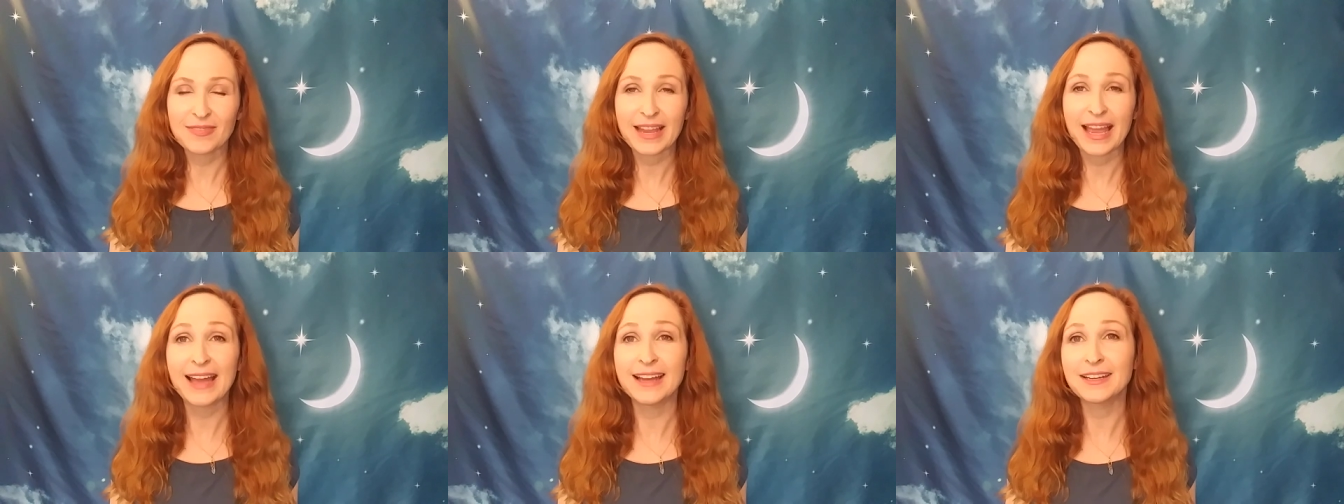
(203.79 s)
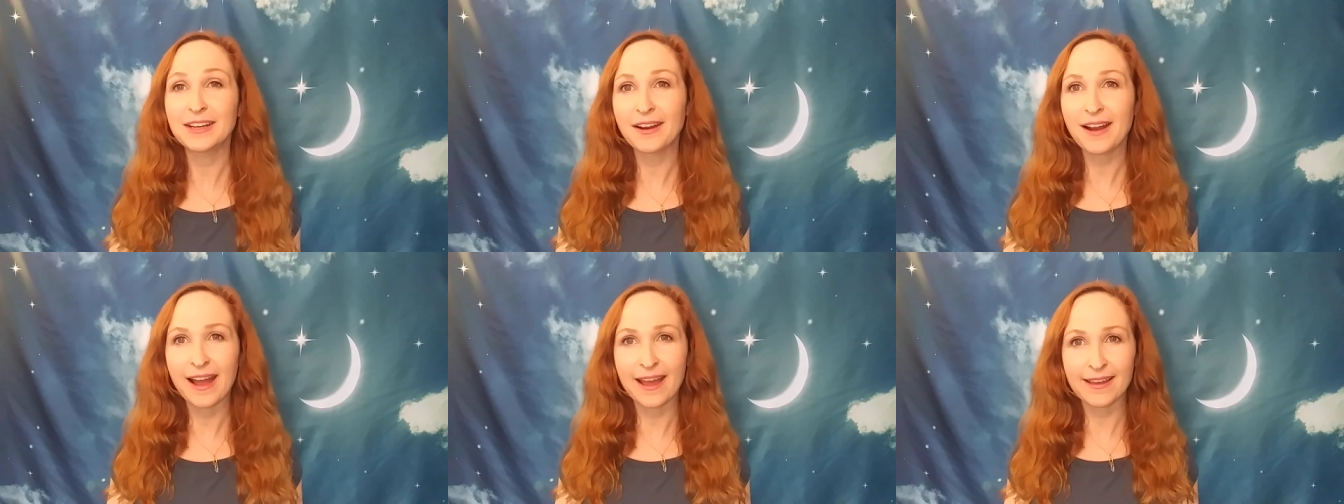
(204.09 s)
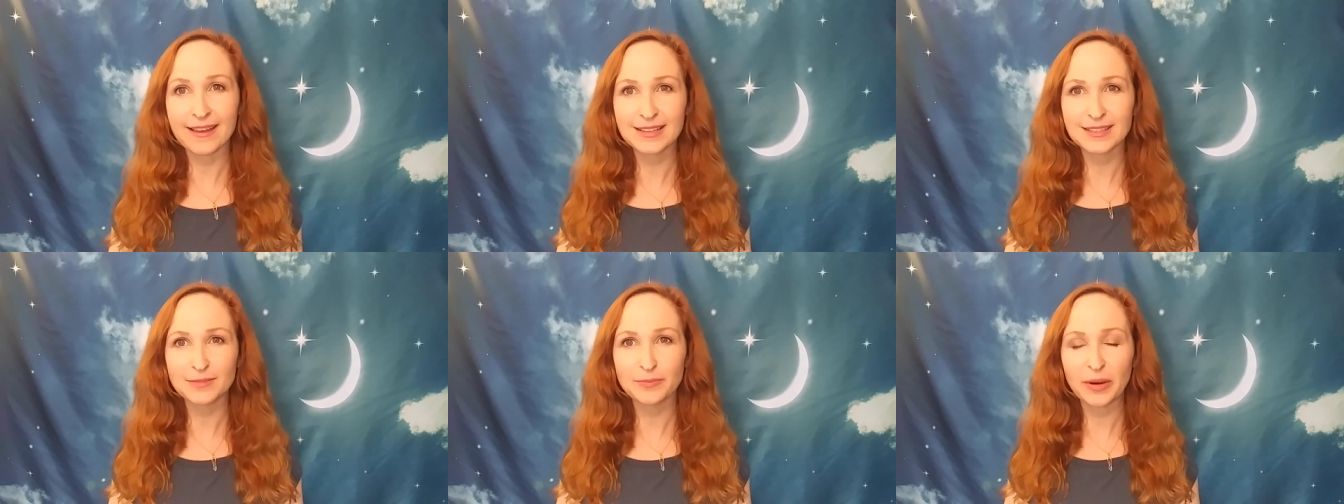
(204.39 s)
and your
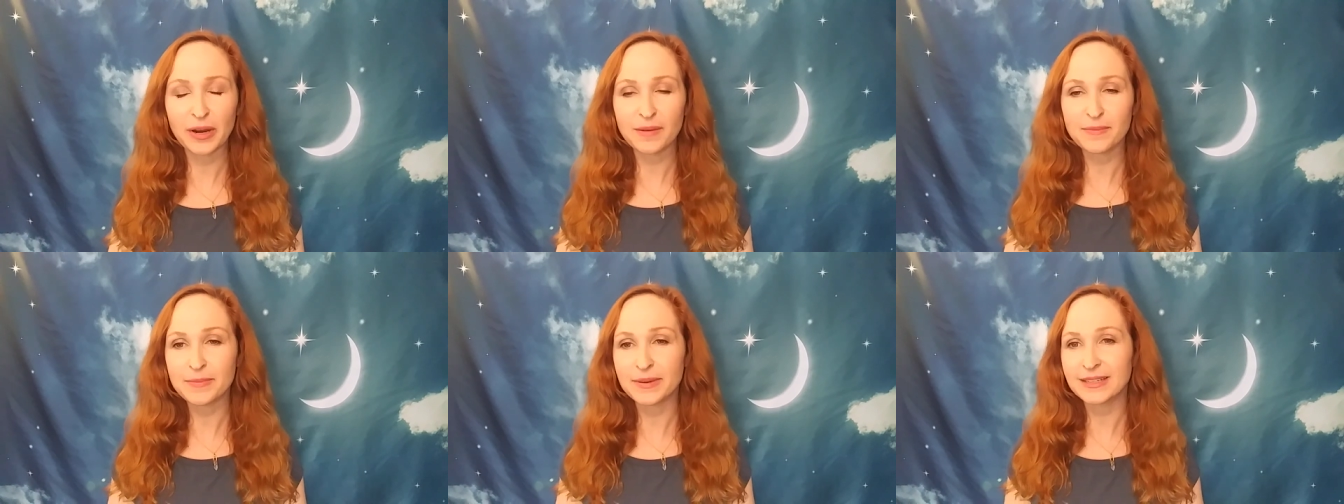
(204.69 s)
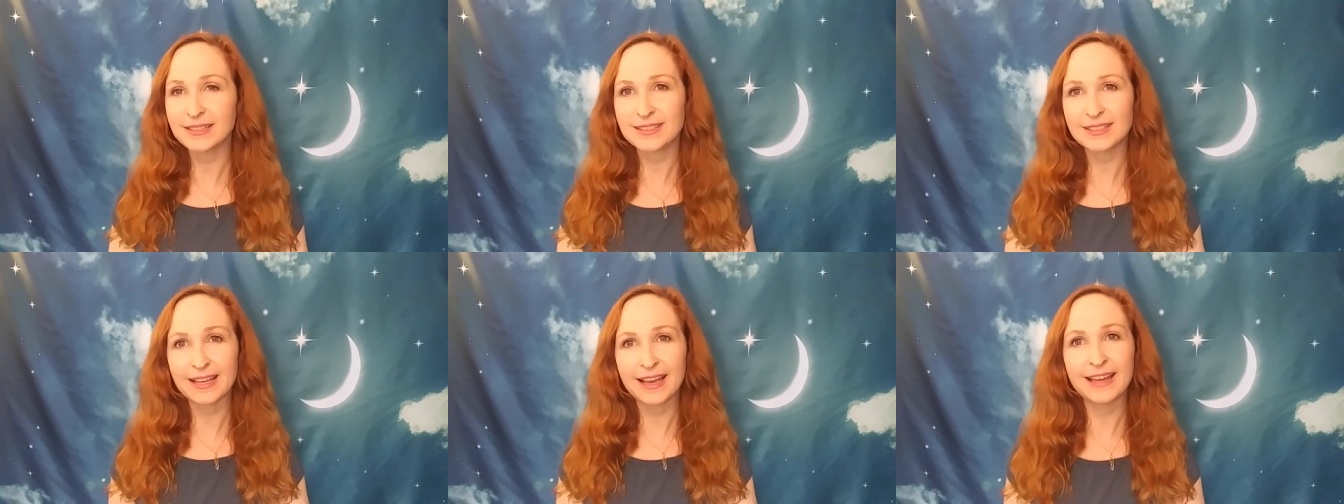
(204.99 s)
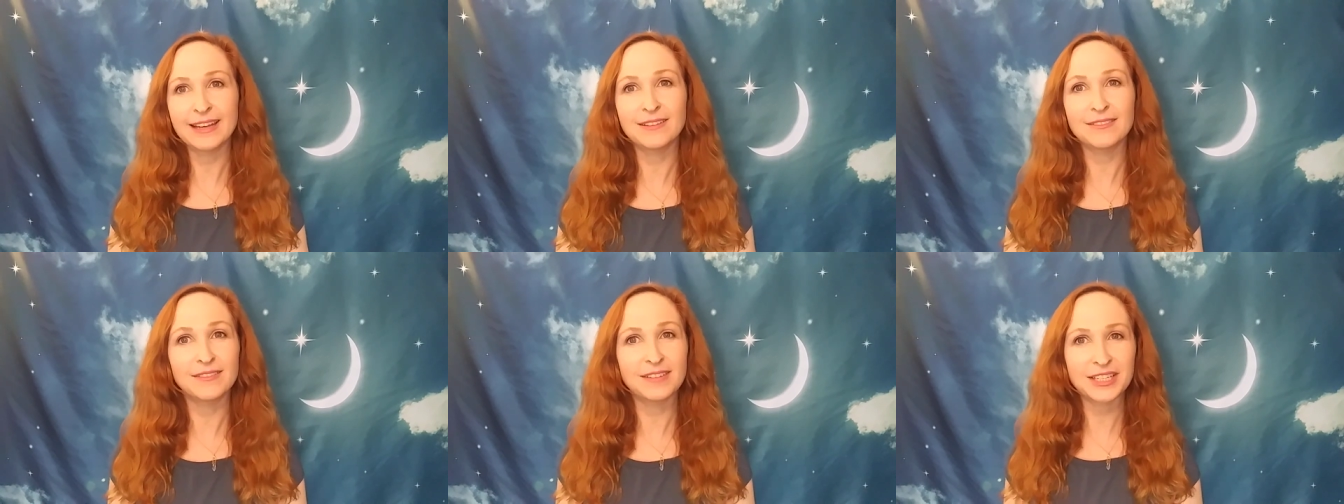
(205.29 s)
highest purpose
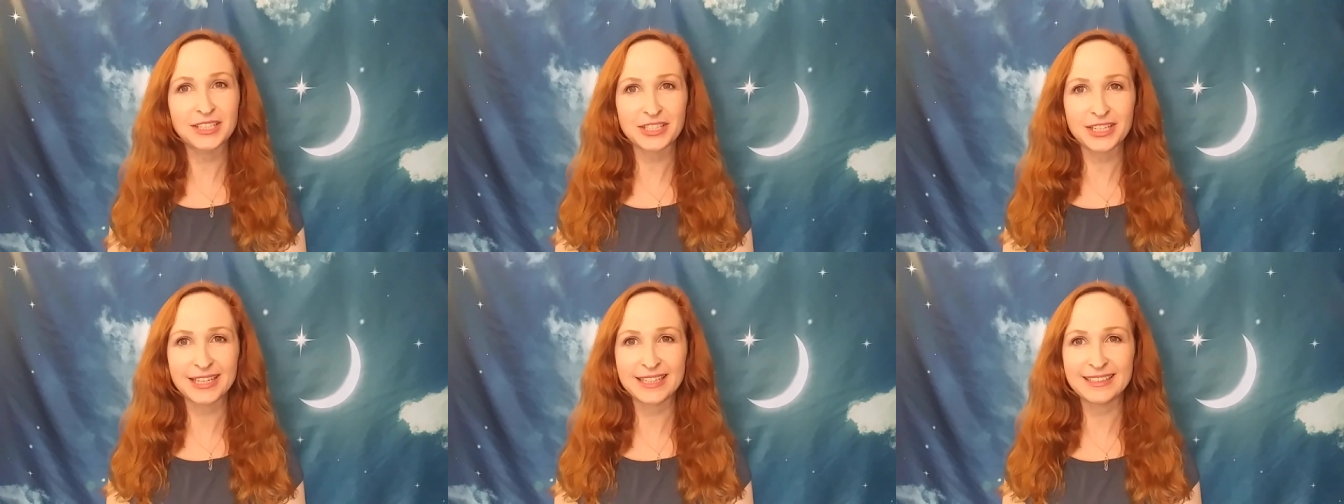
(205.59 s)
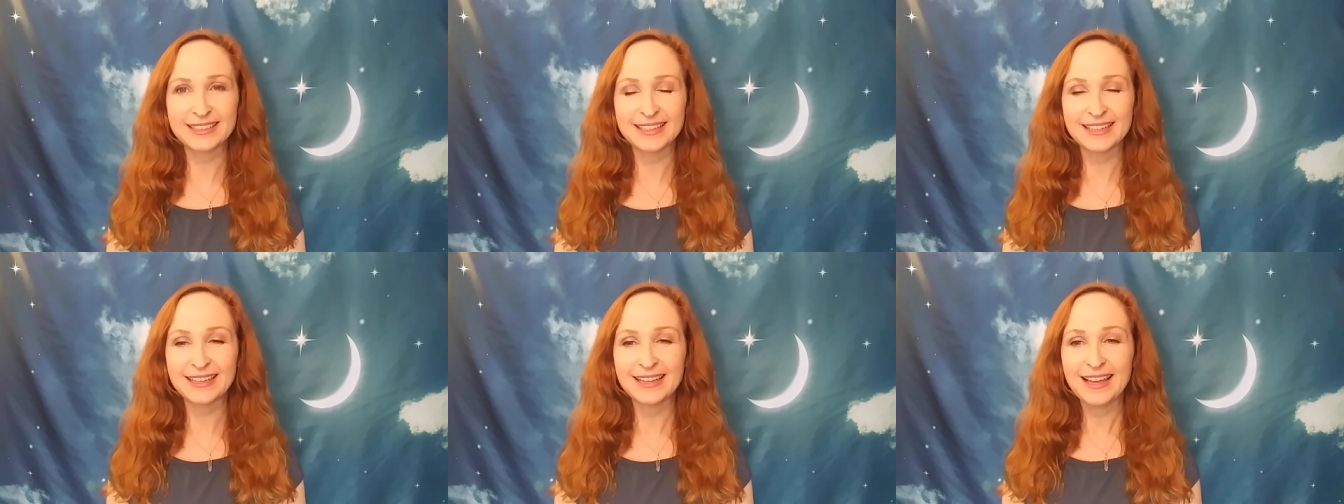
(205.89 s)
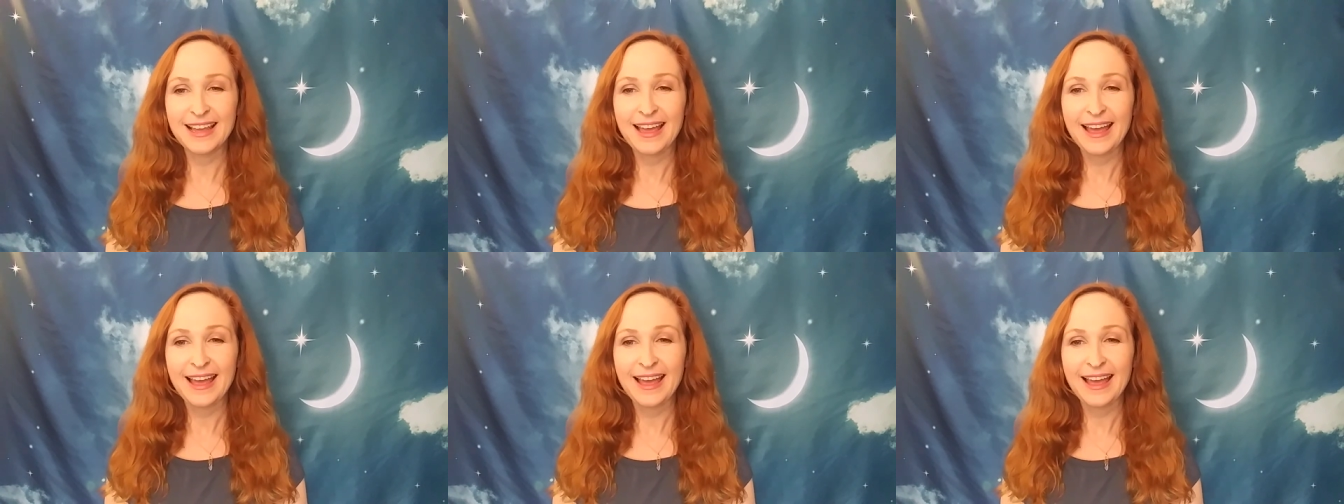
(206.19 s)
and vision.